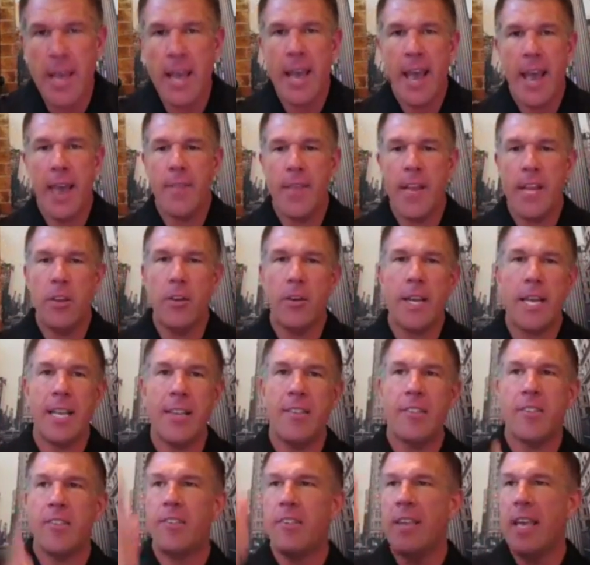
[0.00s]
And then you can
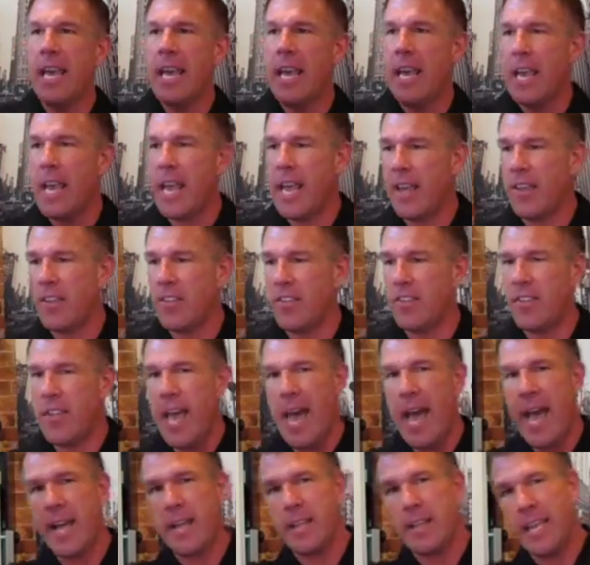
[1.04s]
see
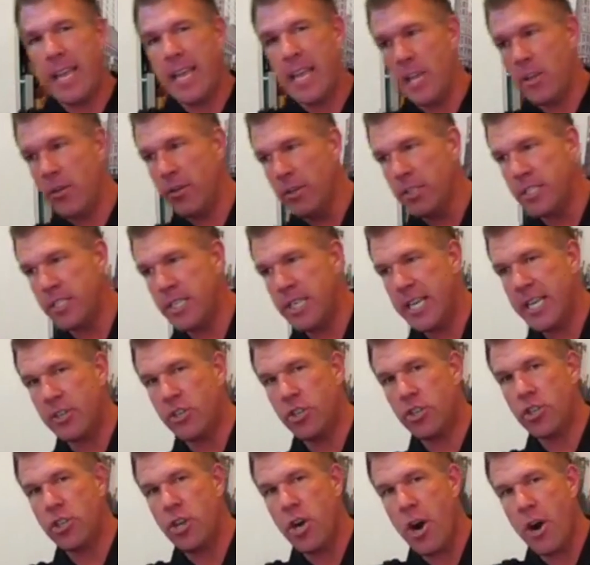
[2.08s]
exactly, and you'll see a
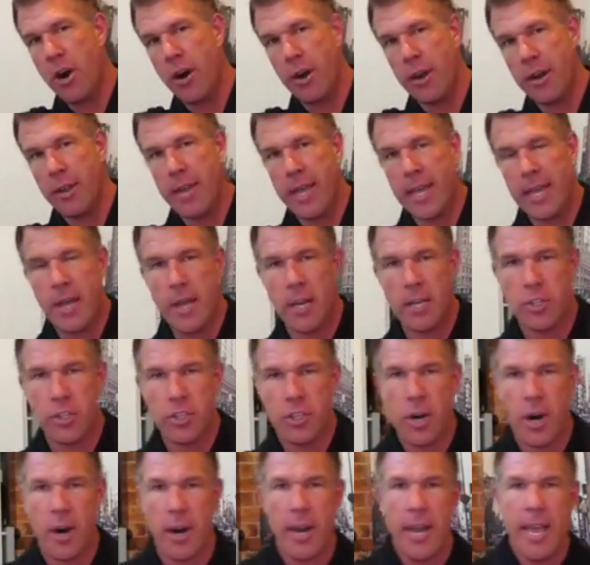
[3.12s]
chart, like a
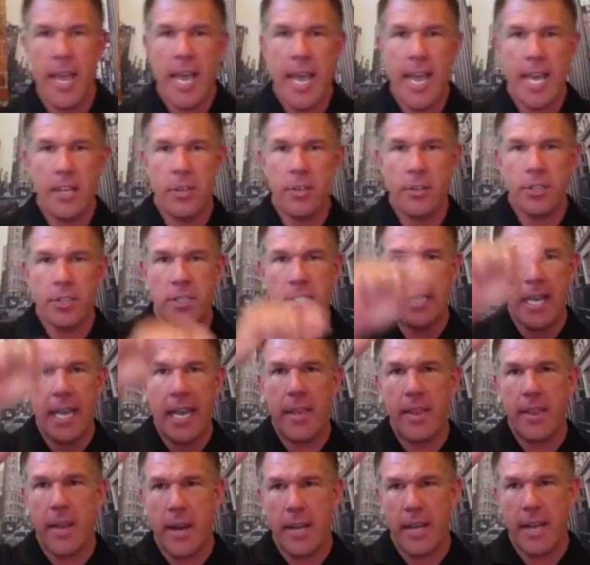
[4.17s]
chart, and you'll
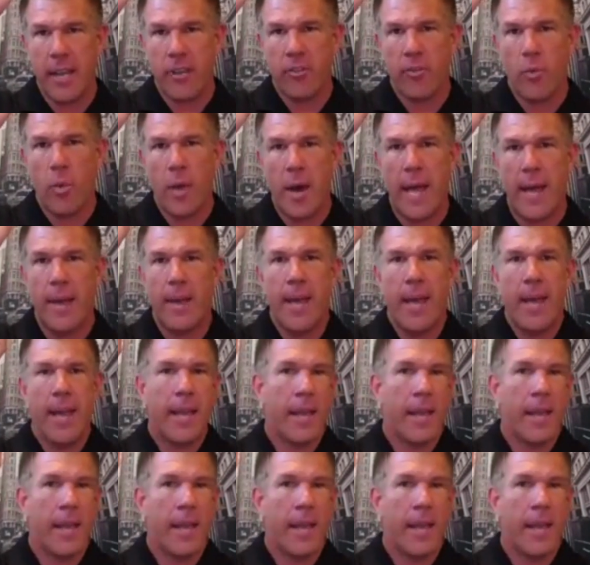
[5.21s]
see that, guess what?